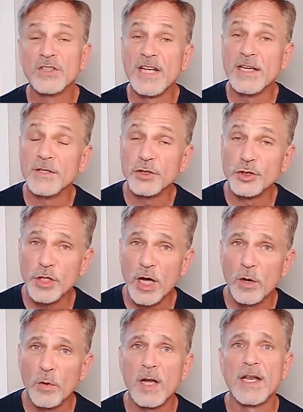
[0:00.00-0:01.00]
to
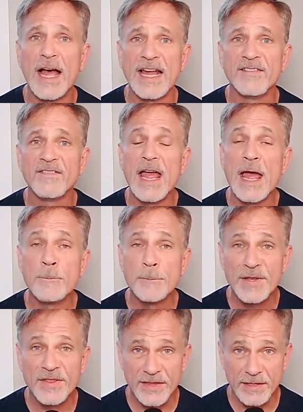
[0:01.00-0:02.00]
show a lot of
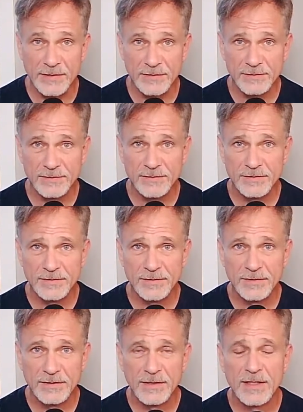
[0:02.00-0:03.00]
empathy.
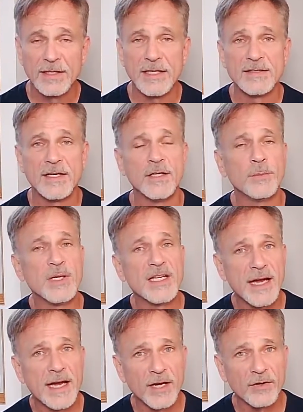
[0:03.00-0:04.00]
They tend to be
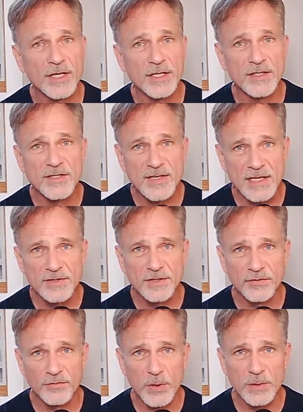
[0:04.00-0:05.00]
caring and
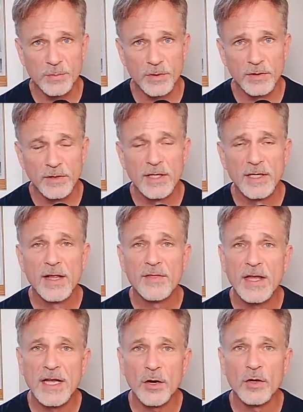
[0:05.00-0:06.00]
sensitive people.
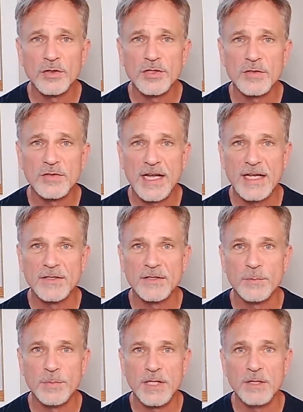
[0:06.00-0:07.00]
They also tend to
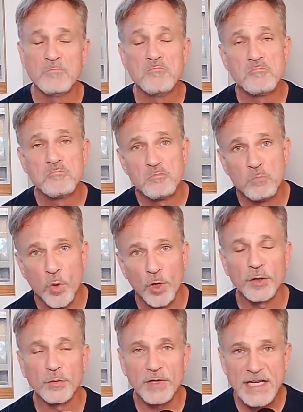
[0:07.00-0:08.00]
be more
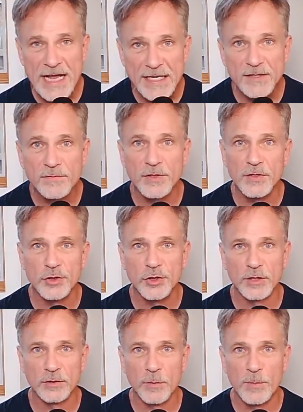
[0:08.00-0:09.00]
creative than the
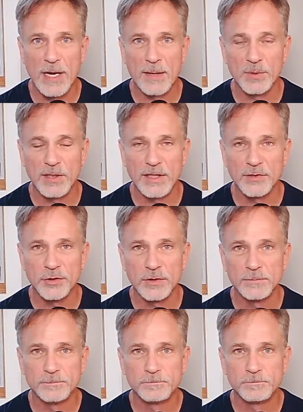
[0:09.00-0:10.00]
general population.
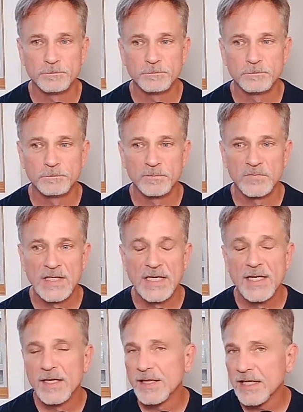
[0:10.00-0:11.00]

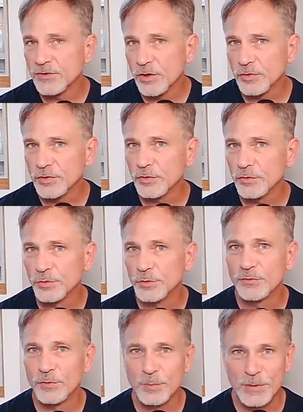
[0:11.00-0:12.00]
That's also true
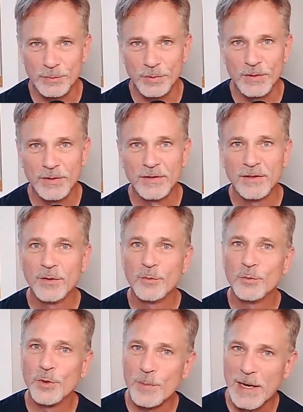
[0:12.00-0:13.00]
for people
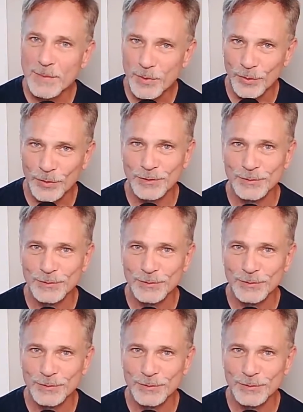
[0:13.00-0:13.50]
with bipolar.